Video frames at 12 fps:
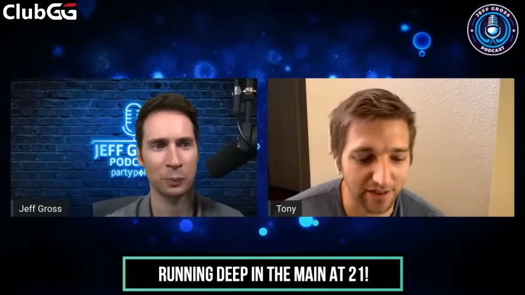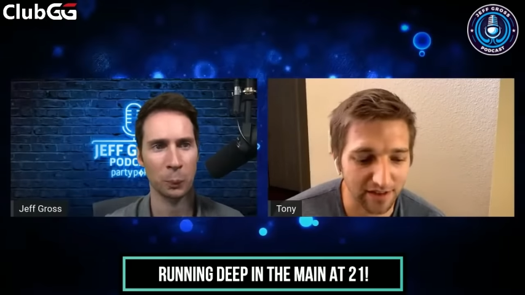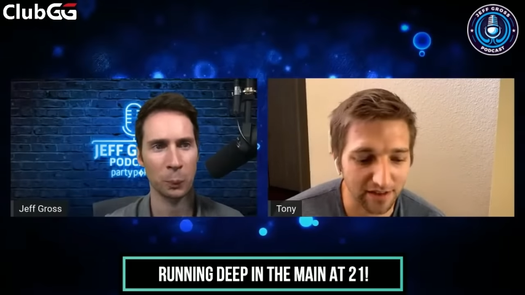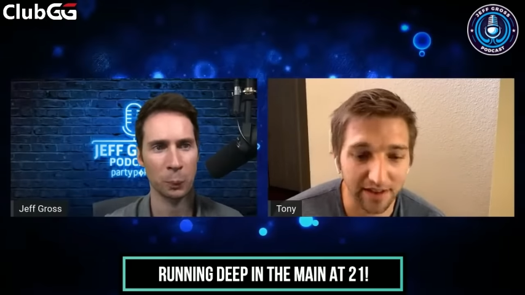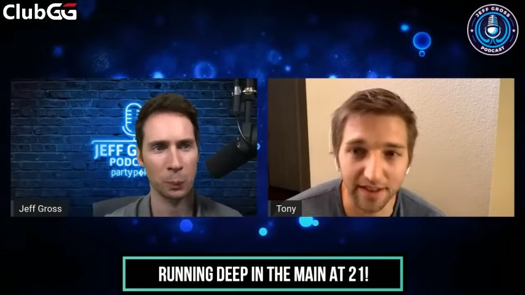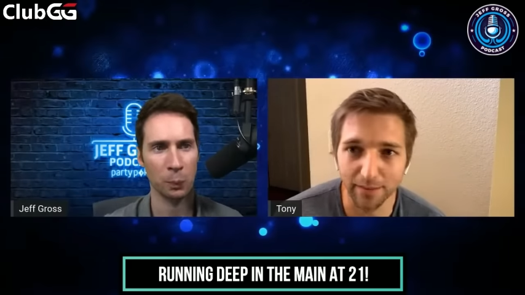
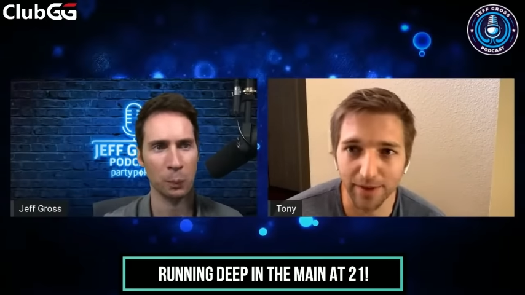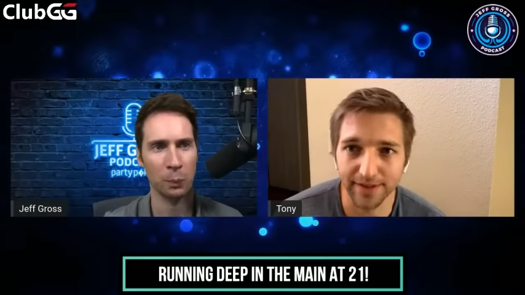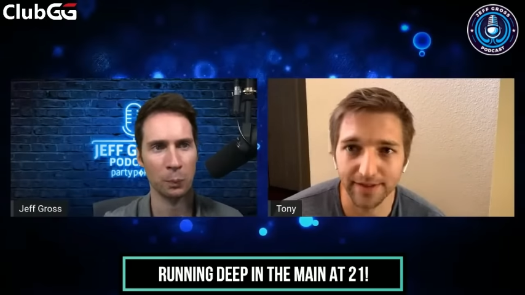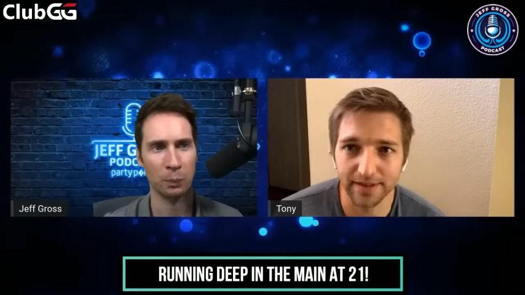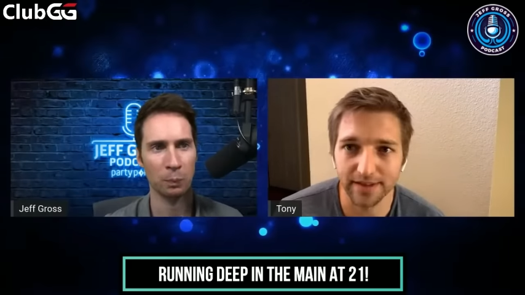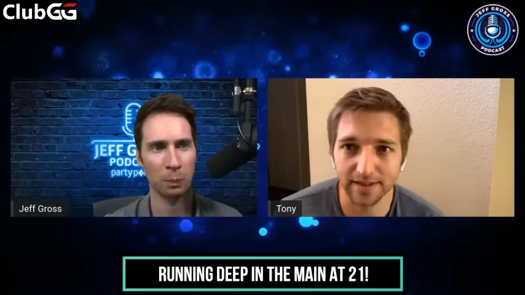Speaker 1: like clicking
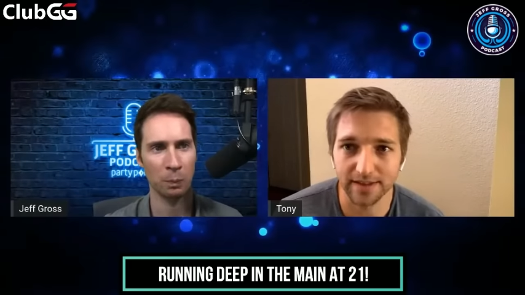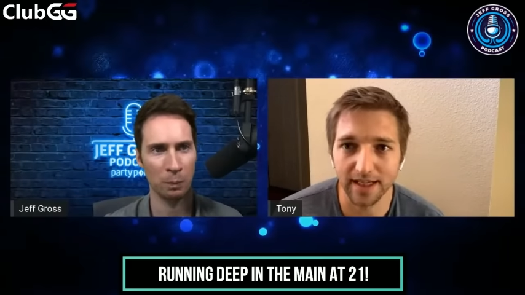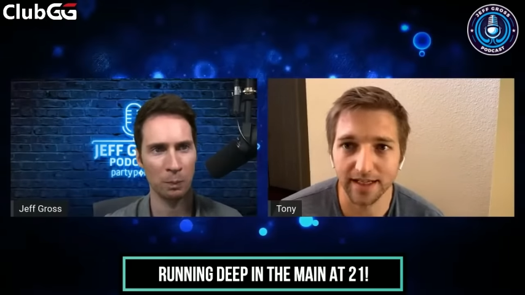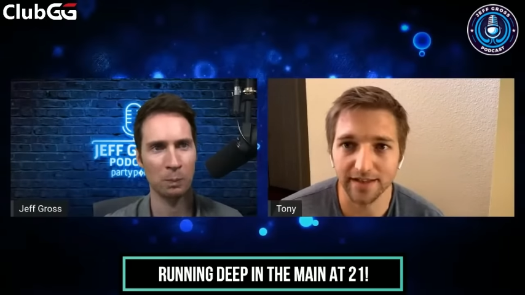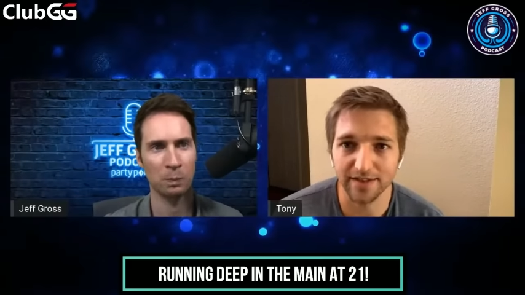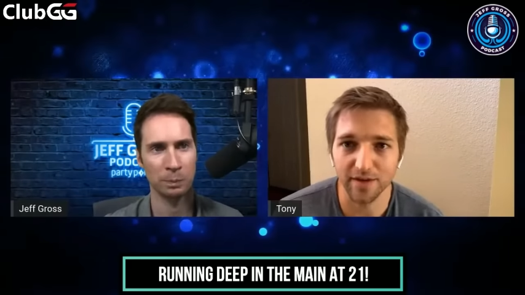buttons in a
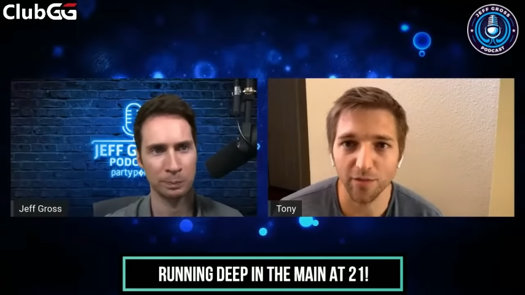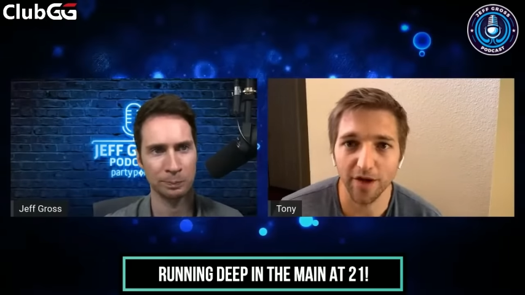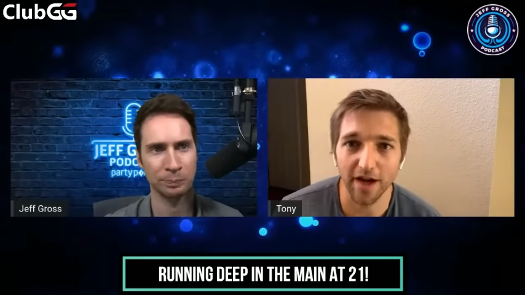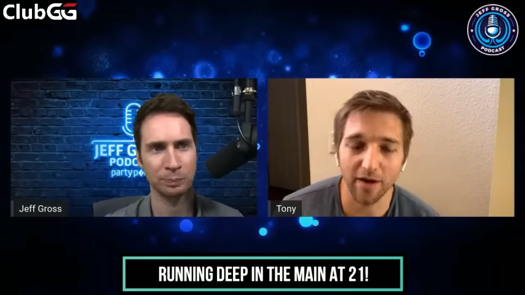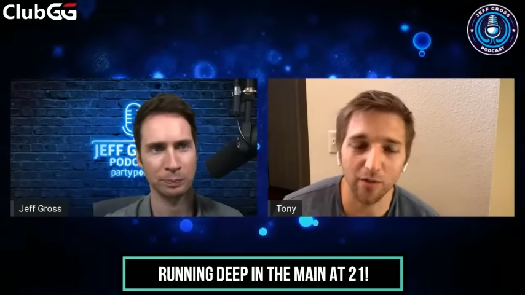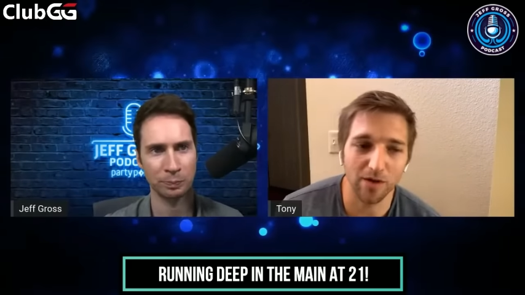lot of the same
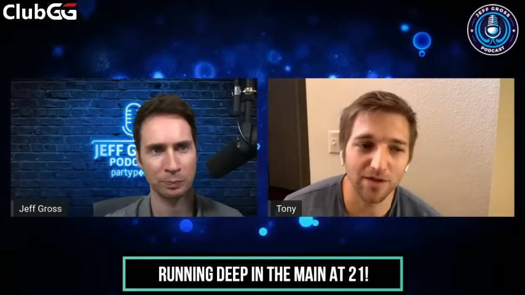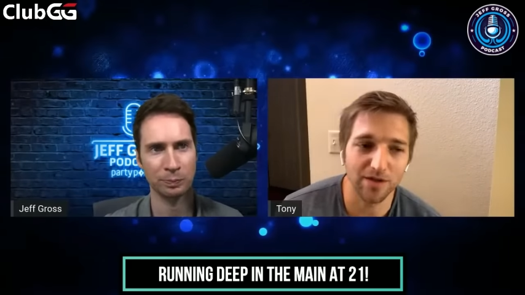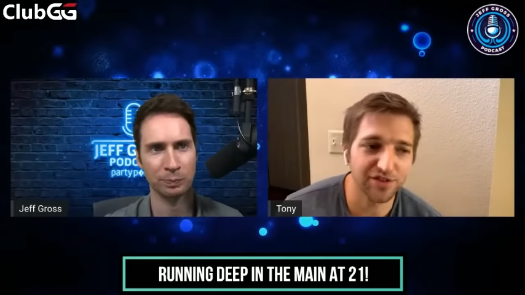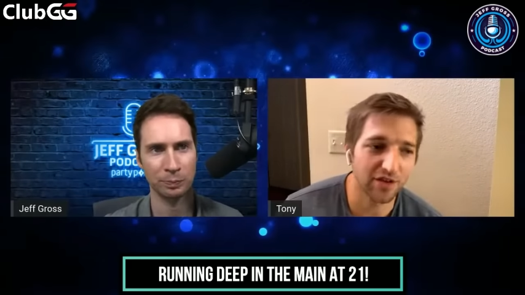way I was.